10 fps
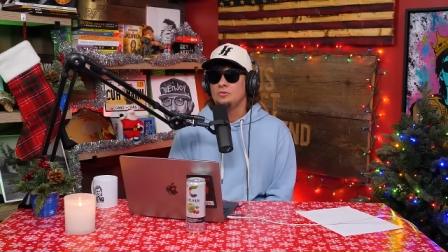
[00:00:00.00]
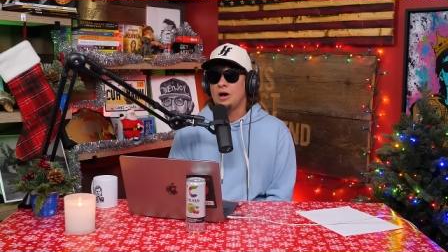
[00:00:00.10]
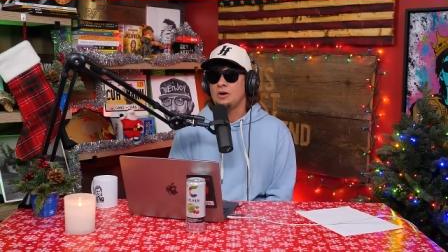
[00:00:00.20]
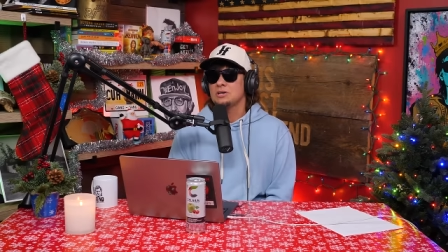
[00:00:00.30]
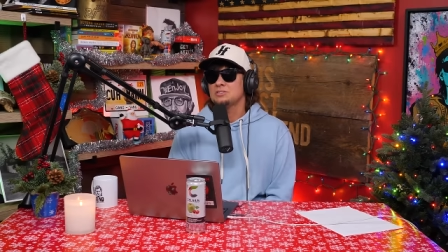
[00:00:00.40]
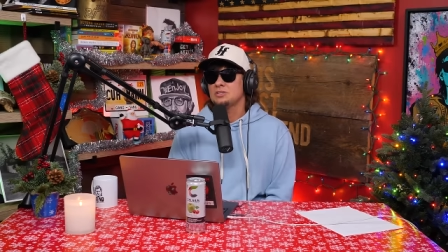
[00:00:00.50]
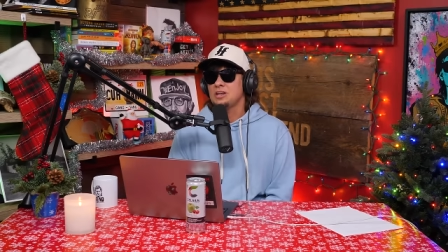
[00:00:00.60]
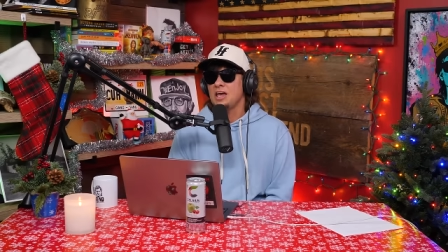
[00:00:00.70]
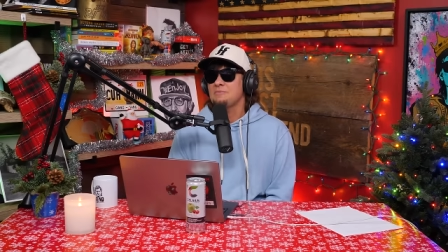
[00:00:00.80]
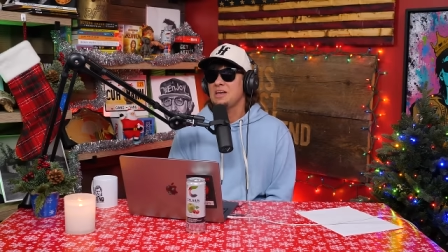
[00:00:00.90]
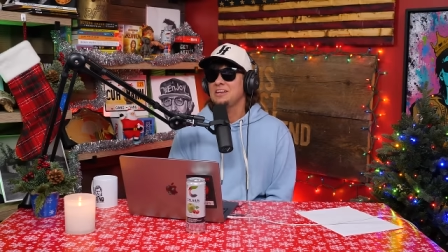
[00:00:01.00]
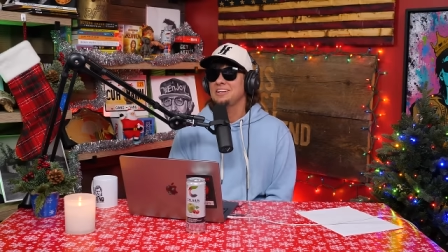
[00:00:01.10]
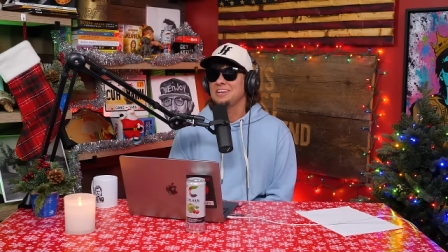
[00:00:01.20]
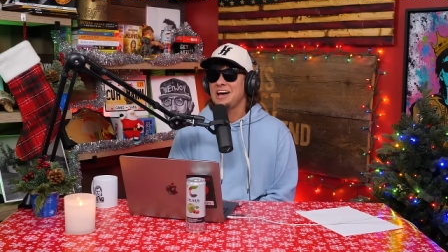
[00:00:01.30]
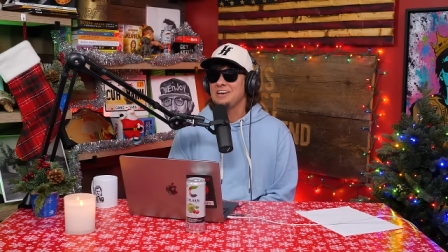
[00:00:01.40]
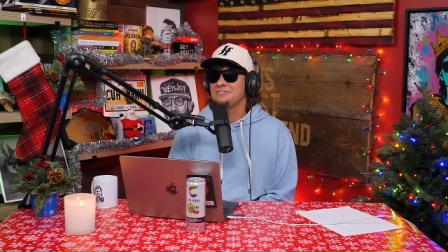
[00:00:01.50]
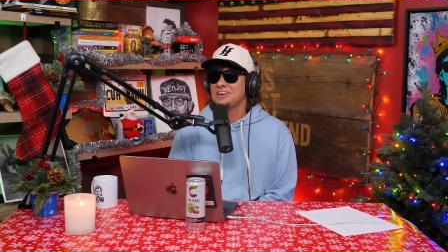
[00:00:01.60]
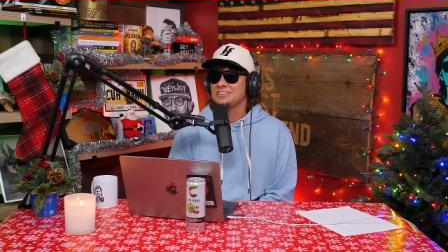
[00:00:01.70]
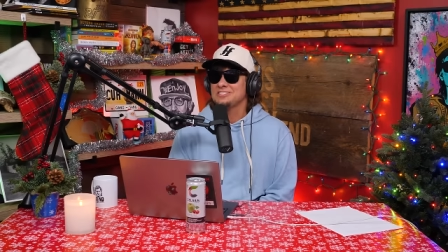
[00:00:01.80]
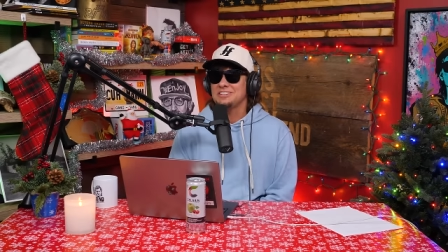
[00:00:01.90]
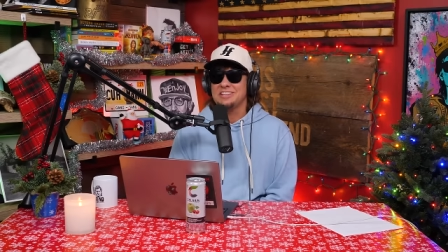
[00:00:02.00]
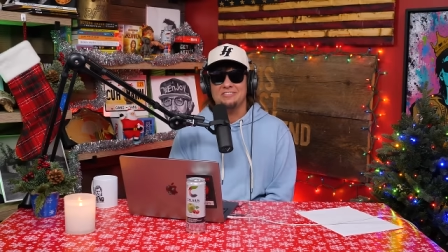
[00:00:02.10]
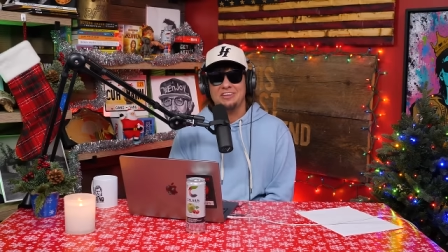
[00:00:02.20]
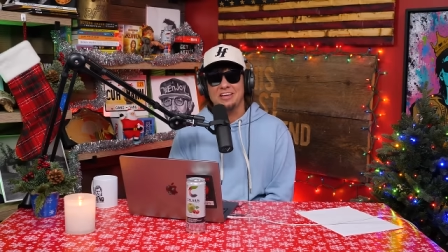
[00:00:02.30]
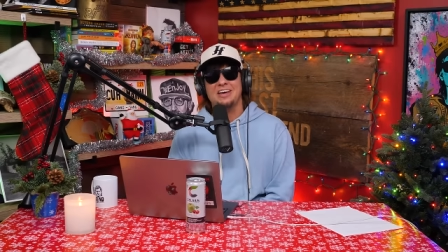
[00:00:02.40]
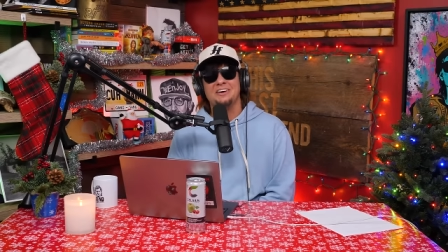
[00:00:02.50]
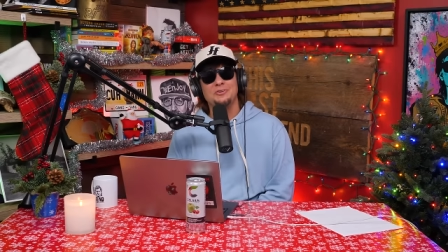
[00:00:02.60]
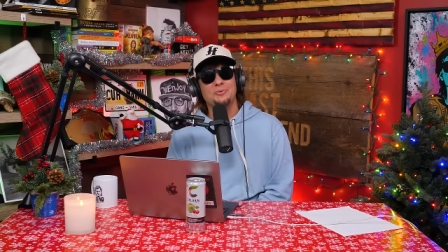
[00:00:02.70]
I'll get to the damn end of life and I'll sit there and be like, hey, who